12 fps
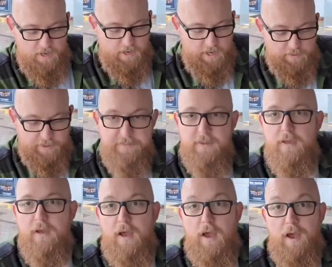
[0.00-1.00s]
Anyway,
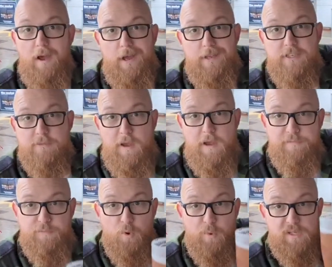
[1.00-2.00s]
I had this about
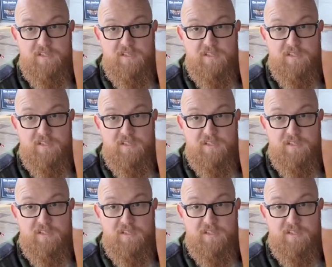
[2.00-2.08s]
4 weeks